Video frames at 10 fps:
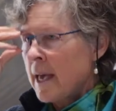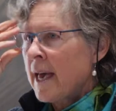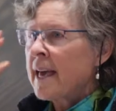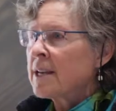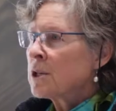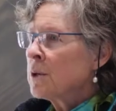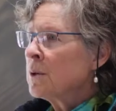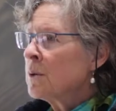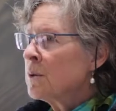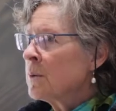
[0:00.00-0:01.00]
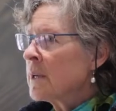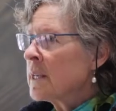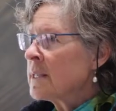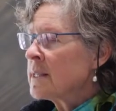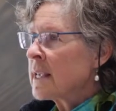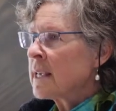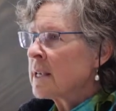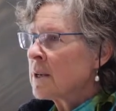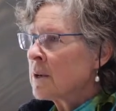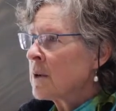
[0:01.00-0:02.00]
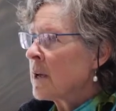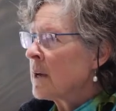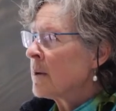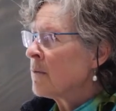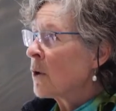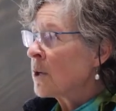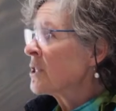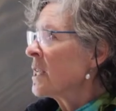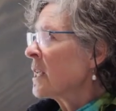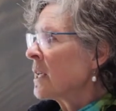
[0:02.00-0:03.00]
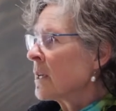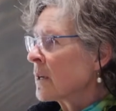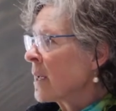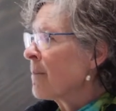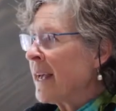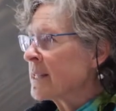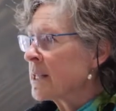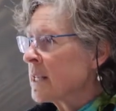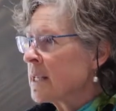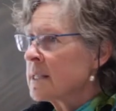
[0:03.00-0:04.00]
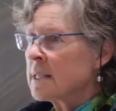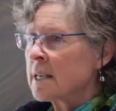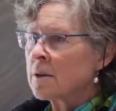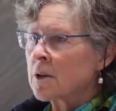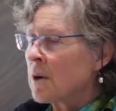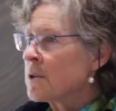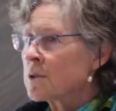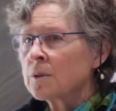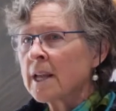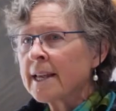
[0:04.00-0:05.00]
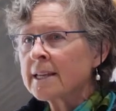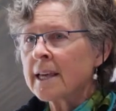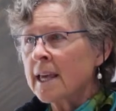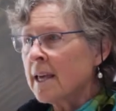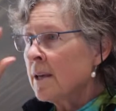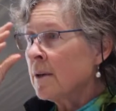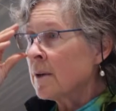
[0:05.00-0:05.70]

And who is in volunteer capacities in coastal land care?